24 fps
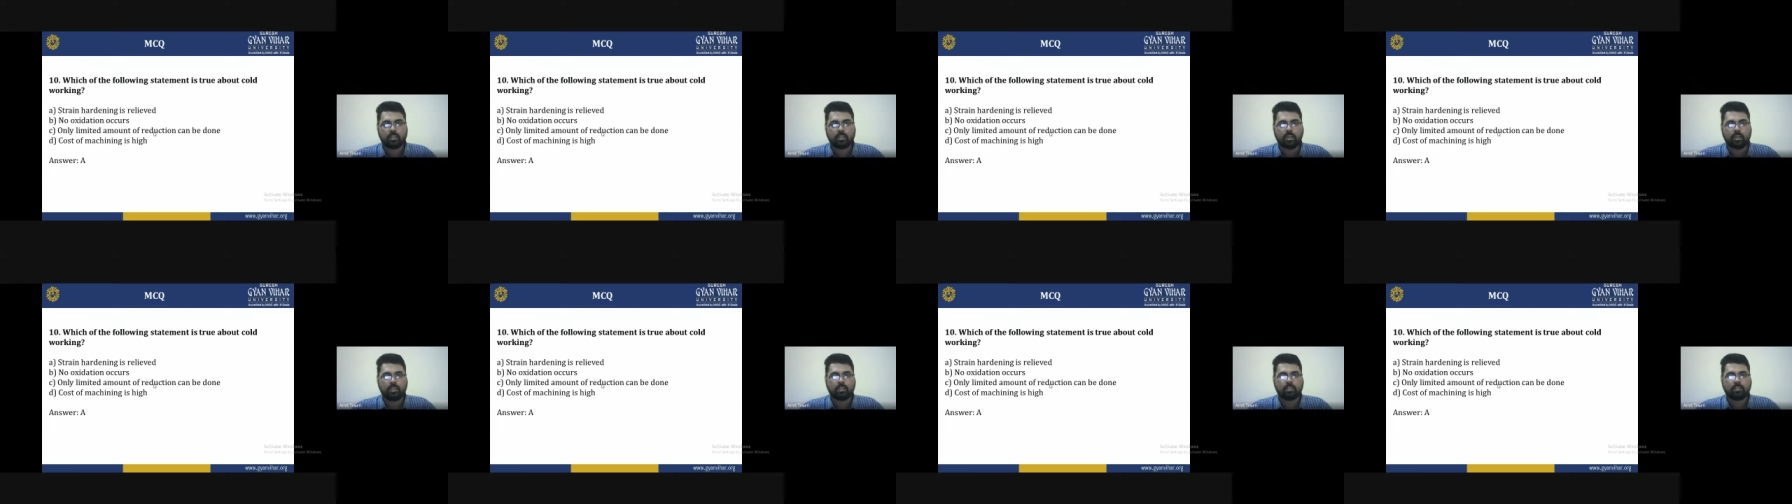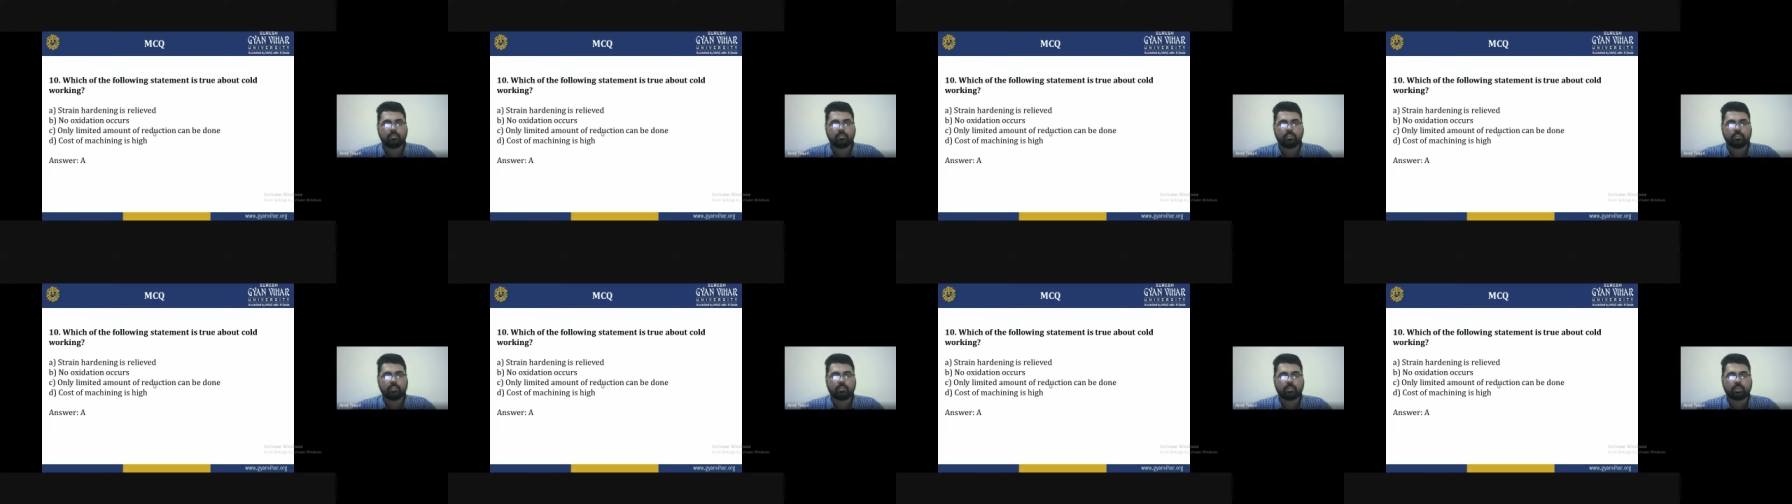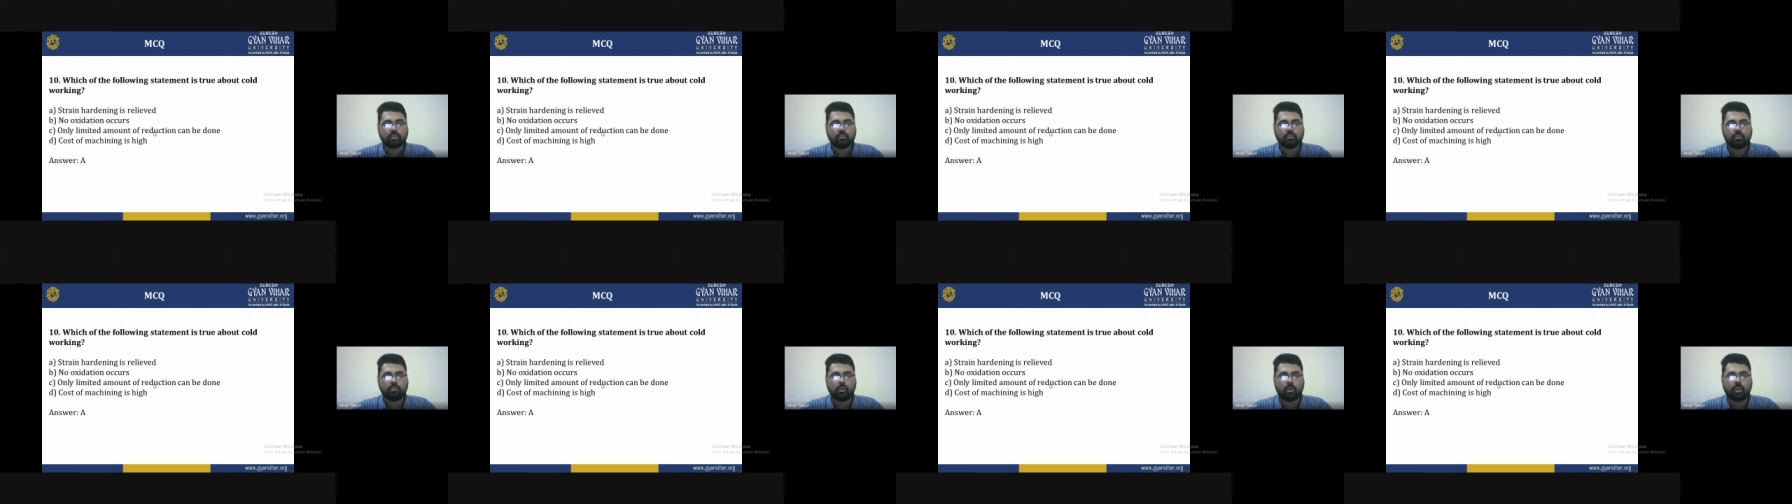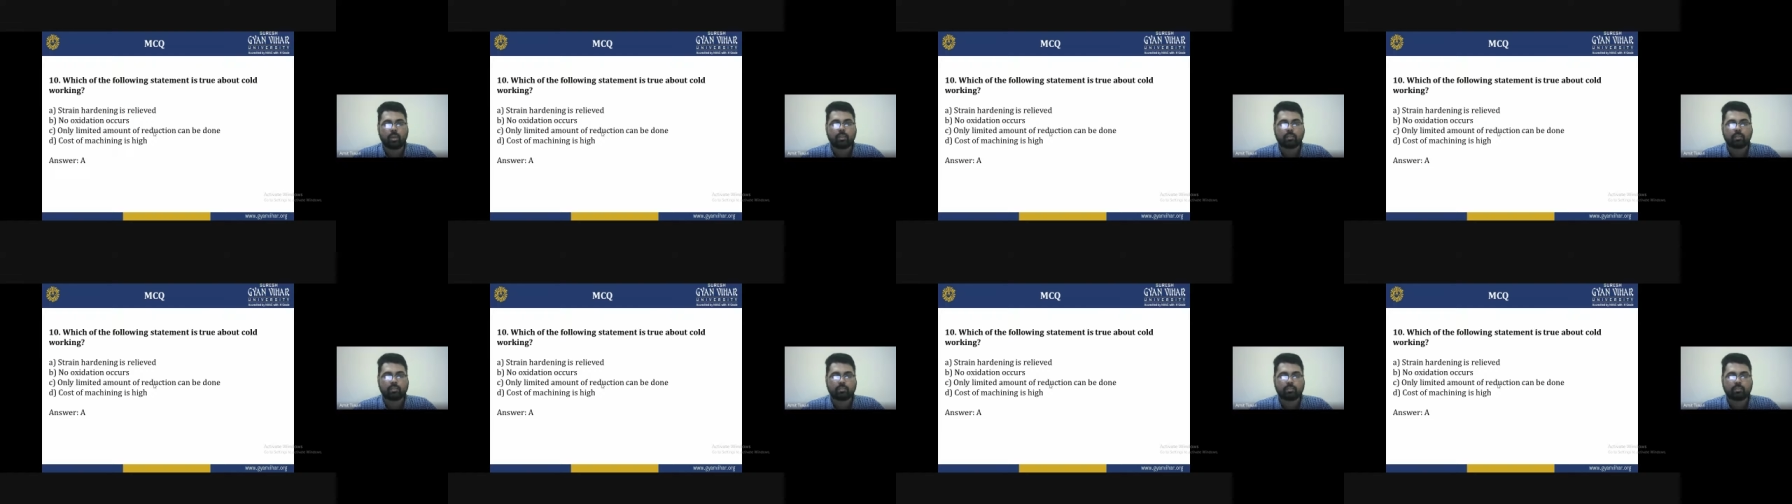that is which of the
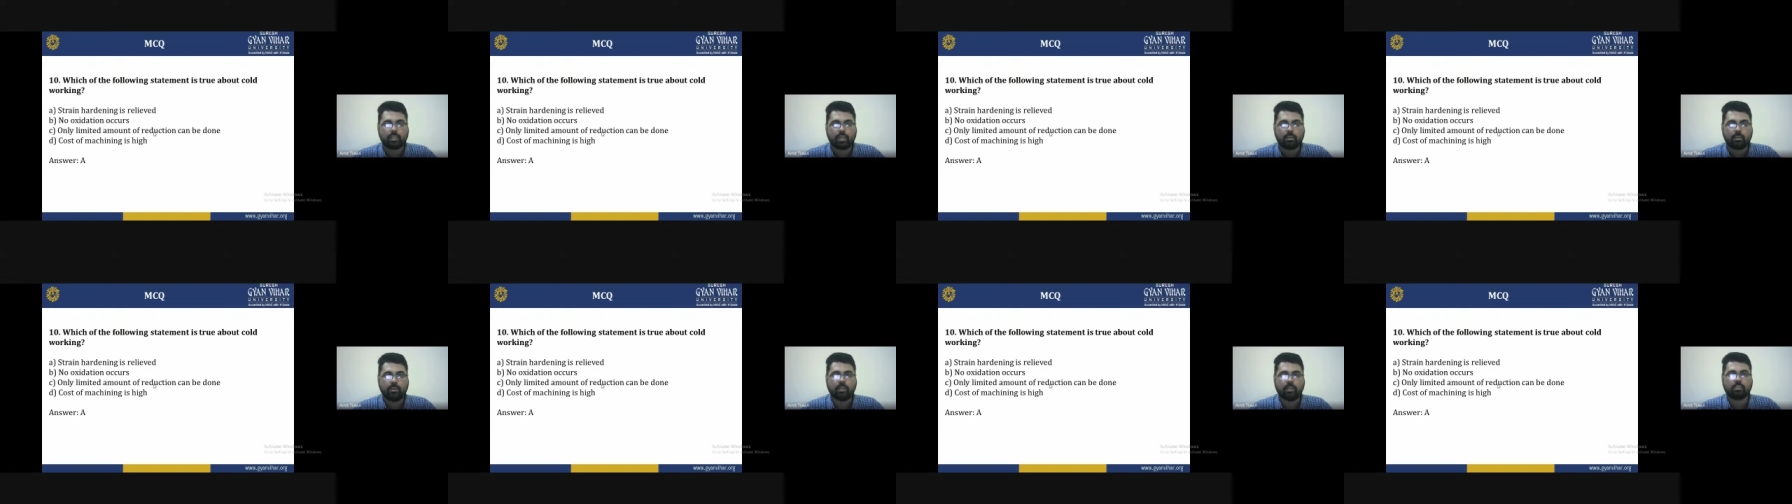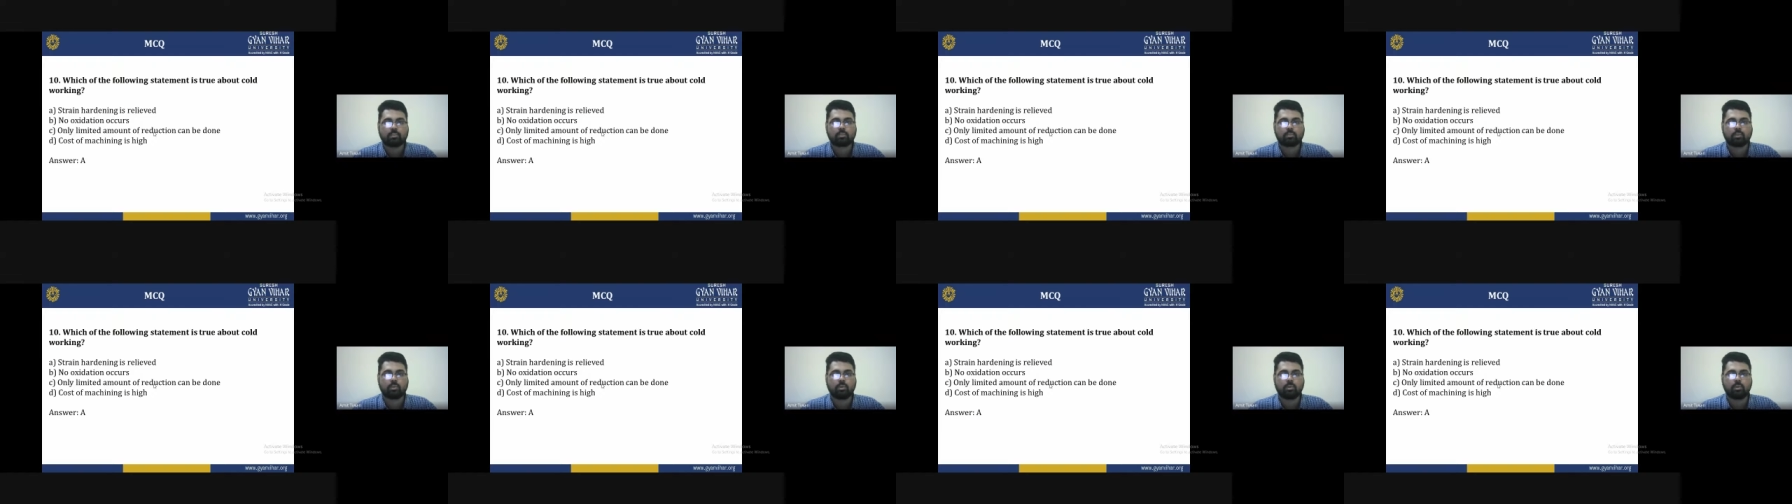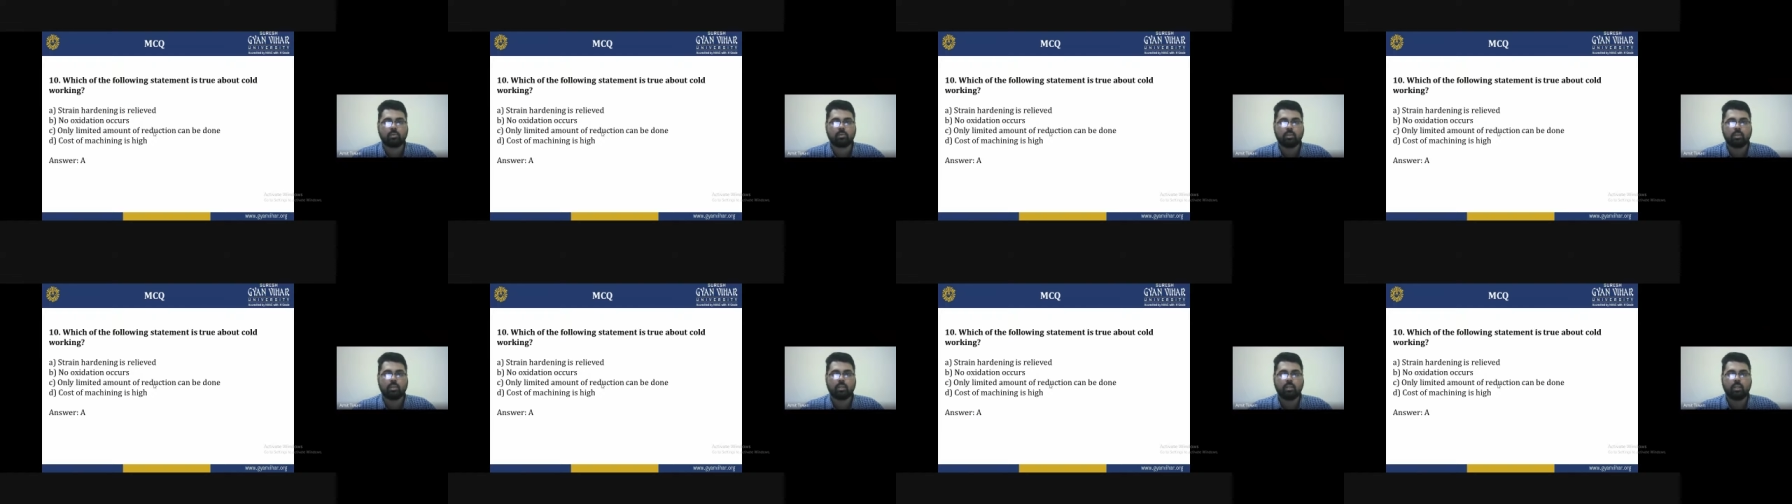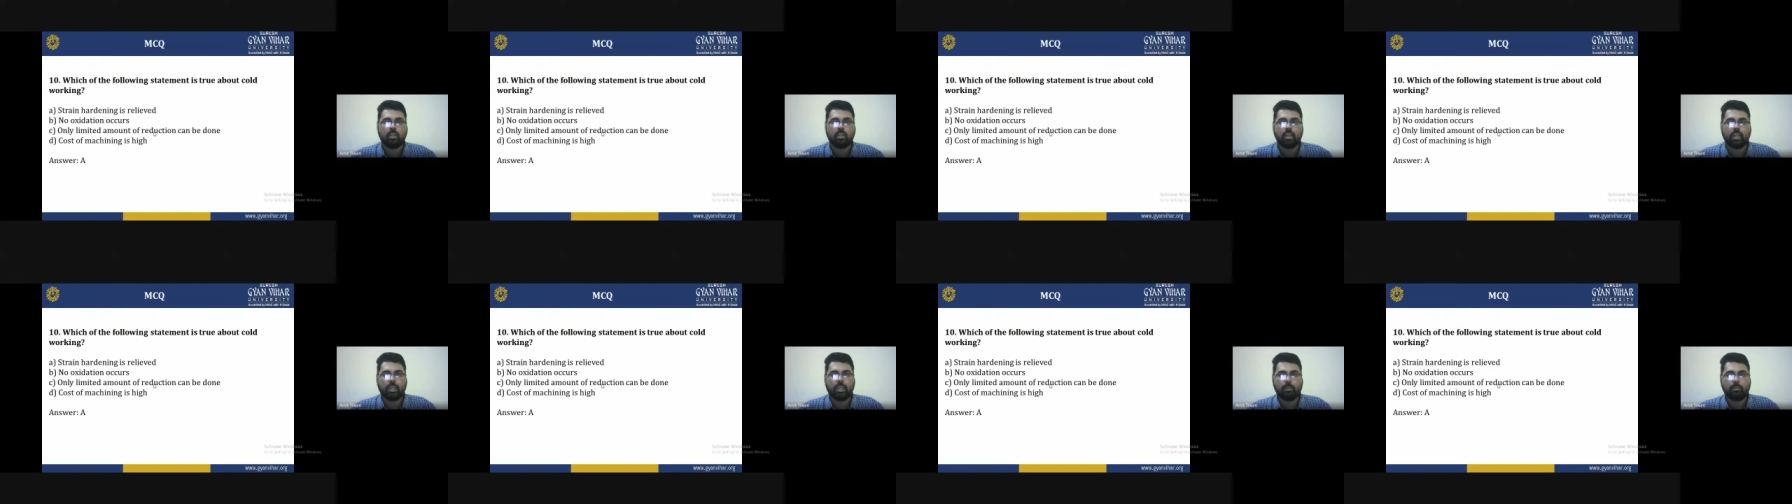following statement is true
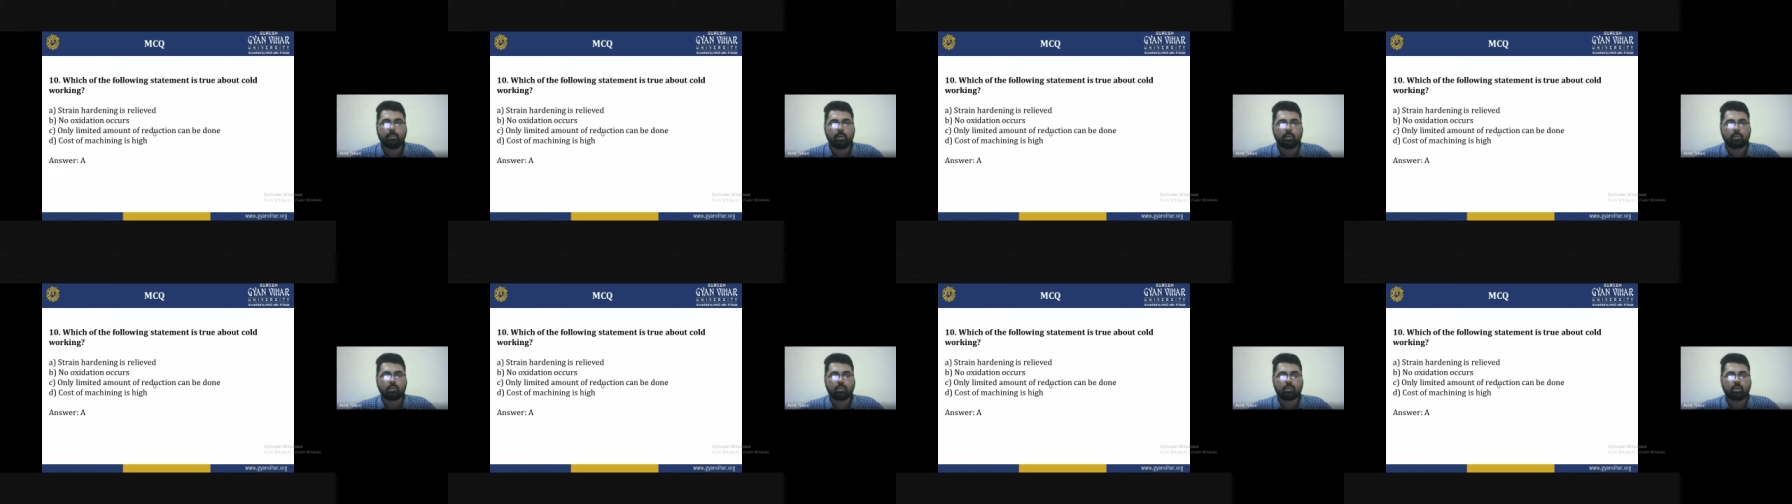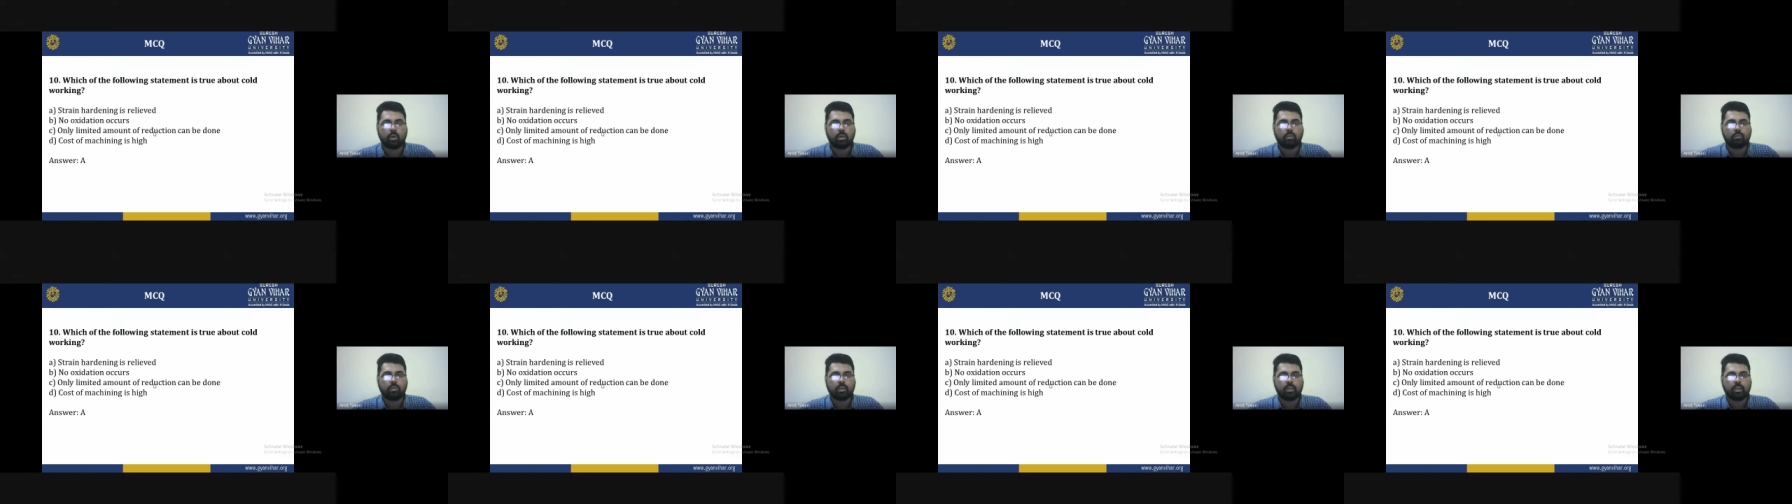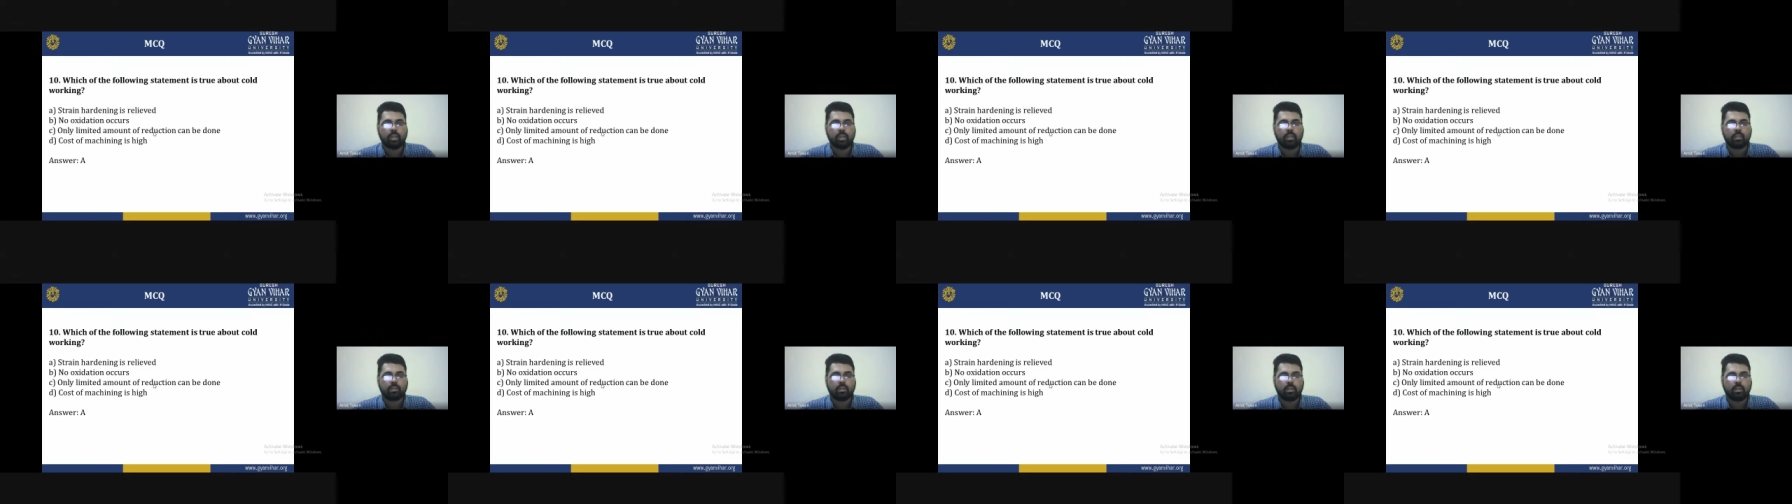about the cold working?